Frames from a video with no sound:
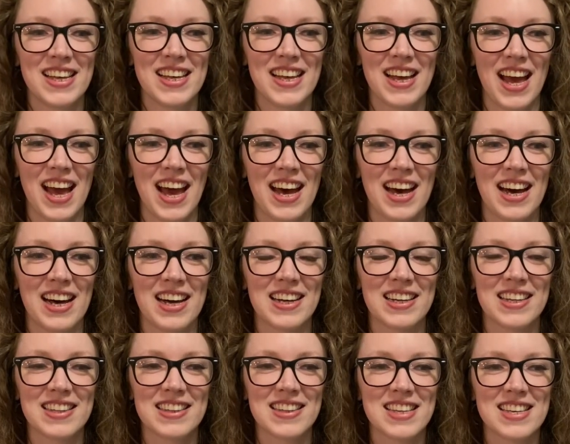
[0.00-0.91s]

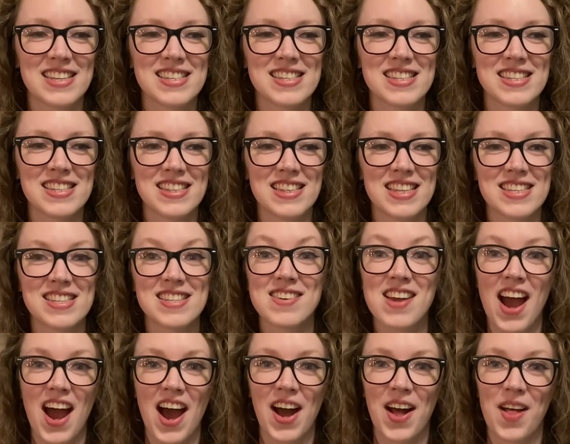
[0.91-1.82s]

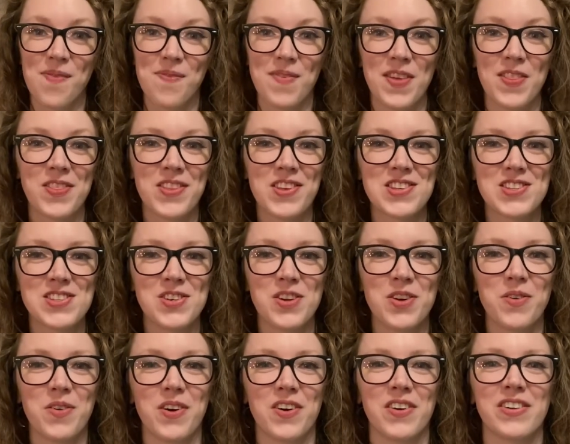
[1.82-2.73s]
time in this
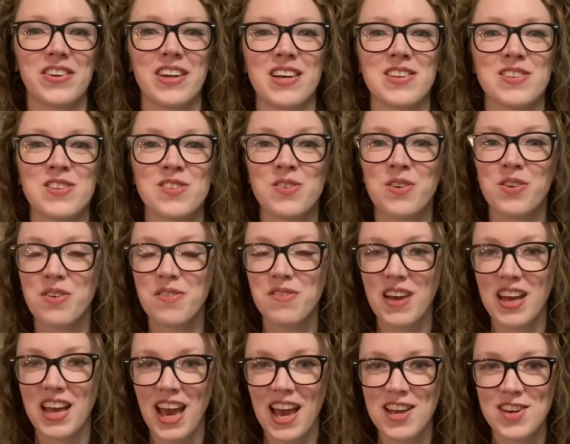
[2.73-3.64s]
new world as a sort of
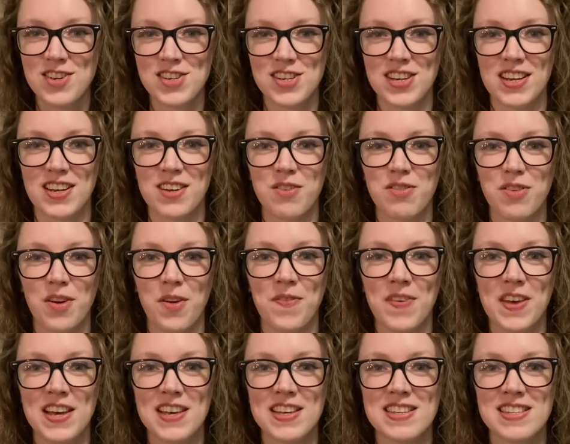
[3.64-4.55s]
vacation from
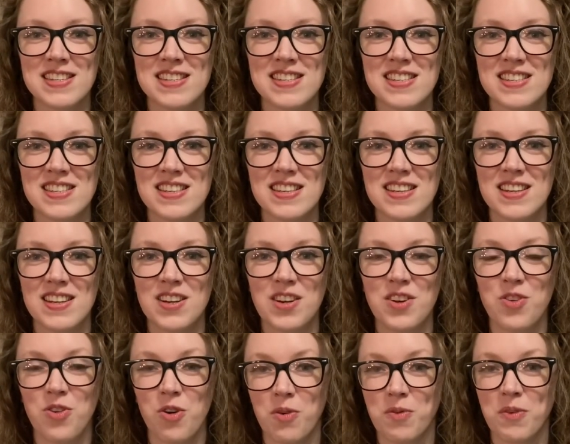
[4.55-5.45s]
his
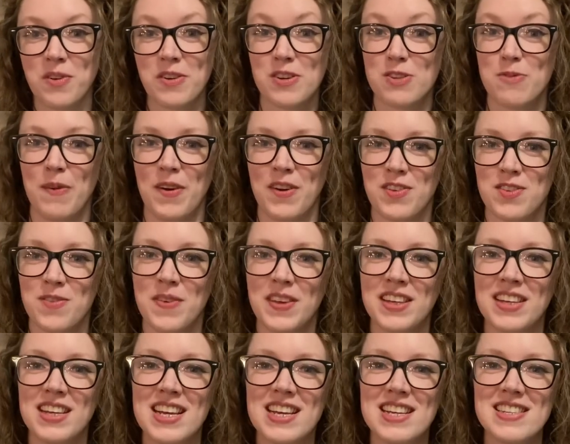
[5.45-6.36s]
normal
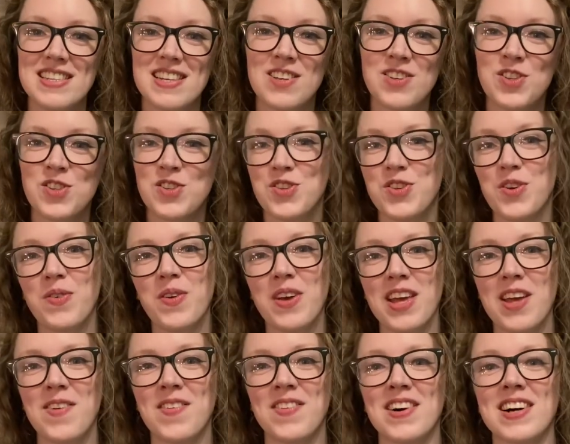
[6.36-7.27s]
responsibilities and just do what
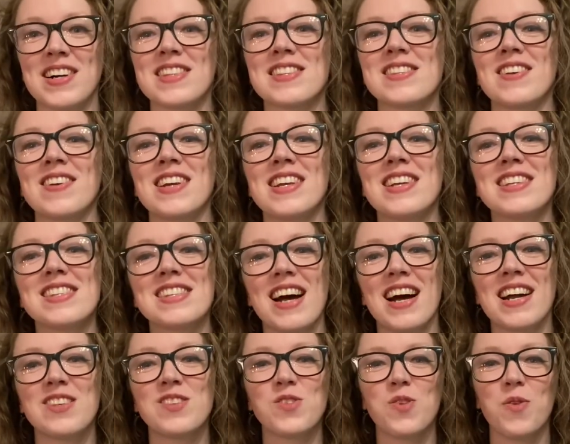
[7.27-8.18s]
he wants. So he
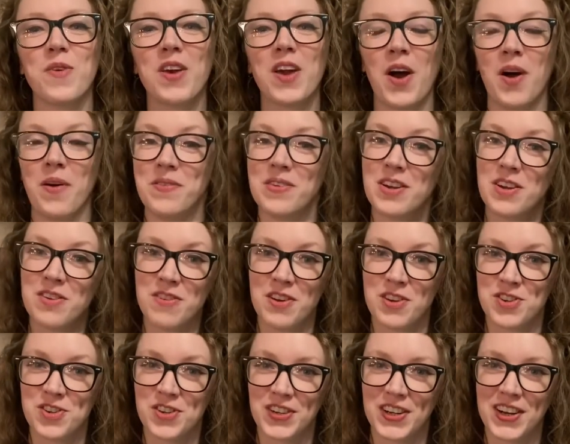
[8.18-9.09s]
decides to become an
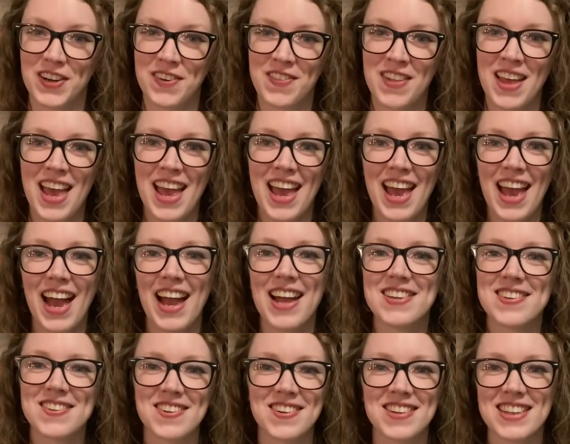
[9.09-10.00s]
adventurer and
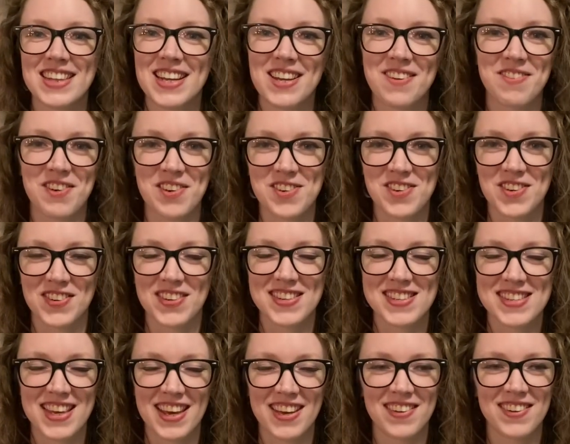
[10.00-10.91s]
join the Adventurers
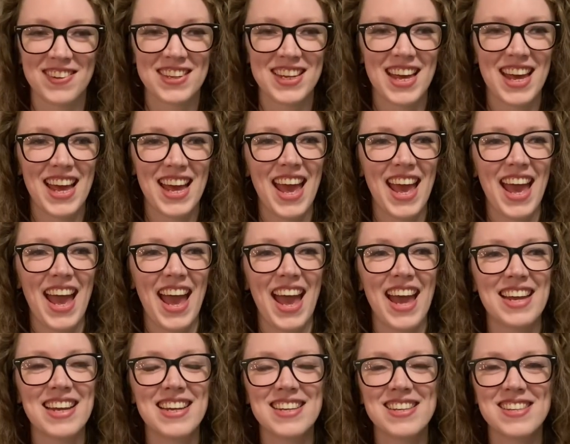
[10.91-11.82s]
Guild.
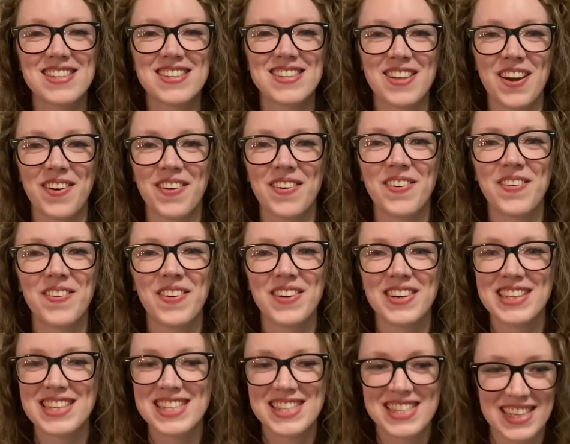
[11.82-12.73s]
And it is so
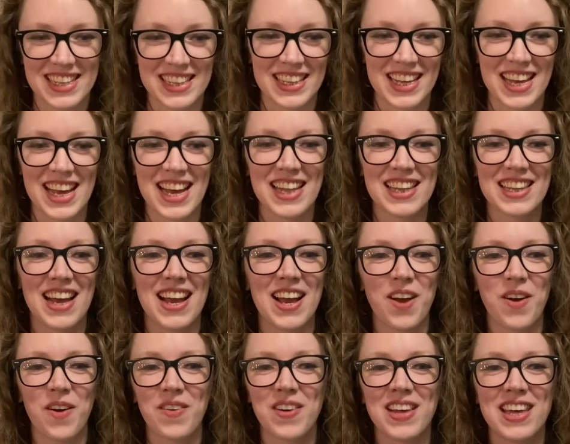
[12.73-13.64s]
silly.
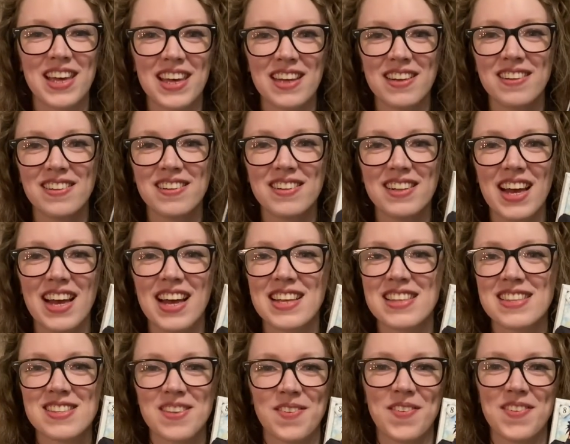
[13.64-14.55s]
Like, Gil
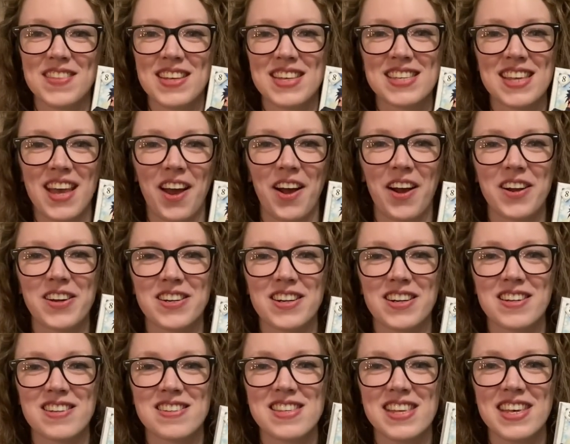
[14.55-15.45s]
and some of these
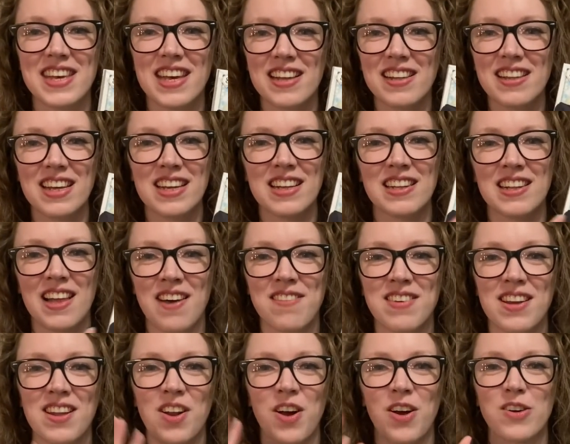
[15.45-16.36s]
characters, Gil and
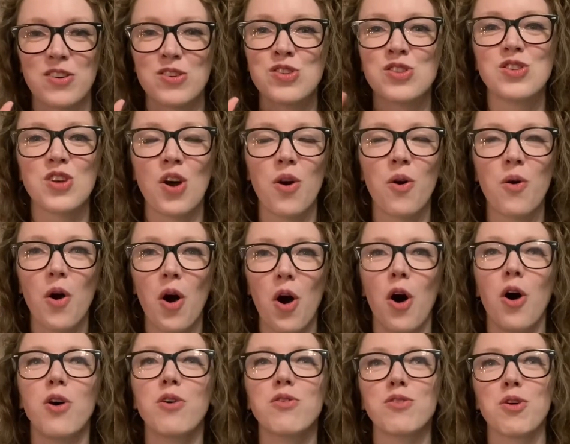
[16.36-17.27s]
Eleven, are so
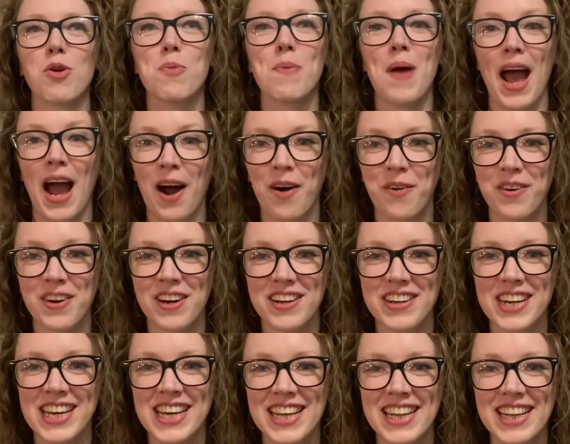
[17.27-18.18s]
overpowered.
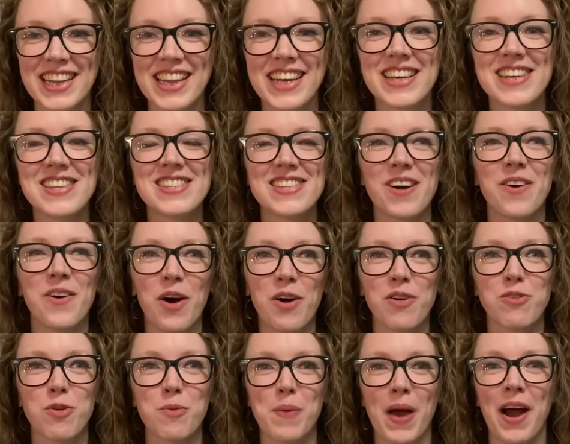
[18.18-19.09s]
Like, so
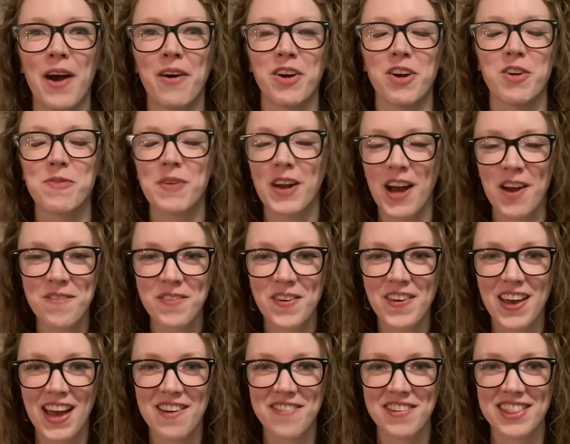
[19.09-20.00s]
overpowered. But I'm
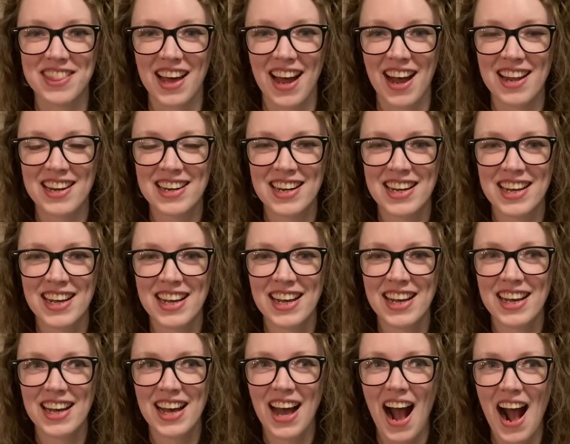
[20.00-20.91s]
okay with that.
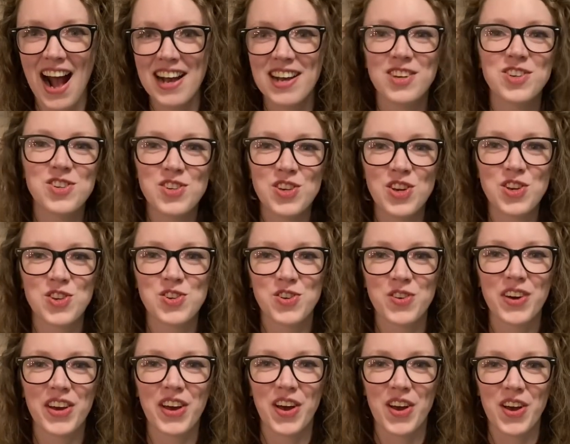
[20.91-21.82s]
I actually
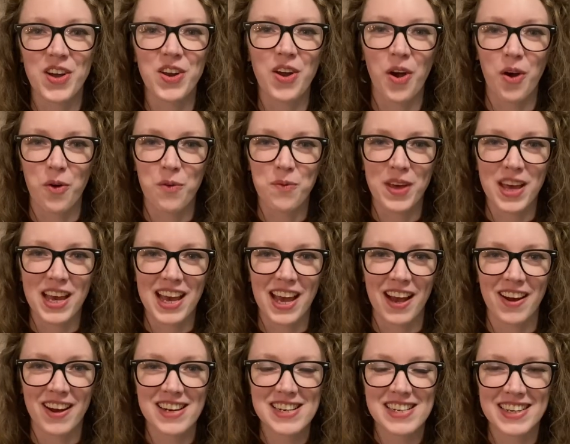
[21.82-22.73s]
enjoy a good OP
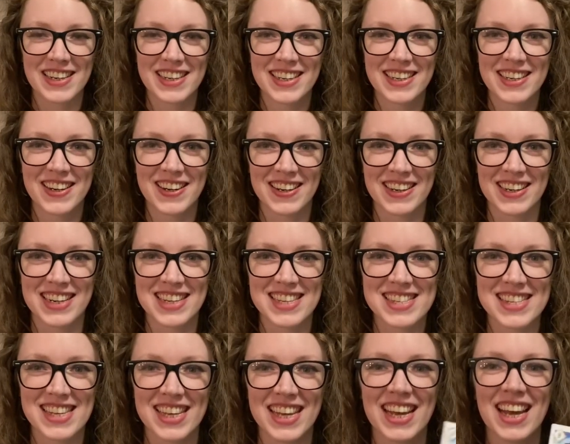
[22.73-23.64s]
character,
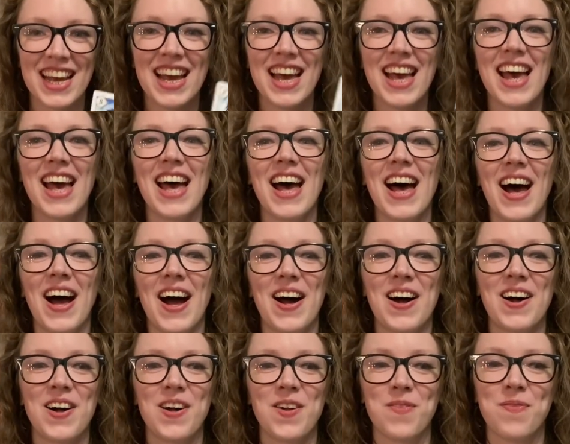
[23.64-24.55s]
honestly.
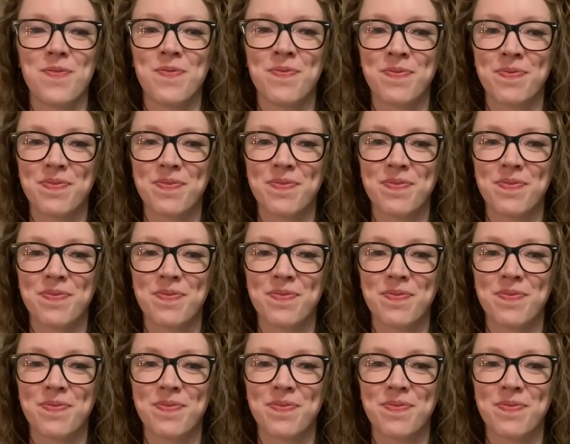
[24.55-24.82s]
And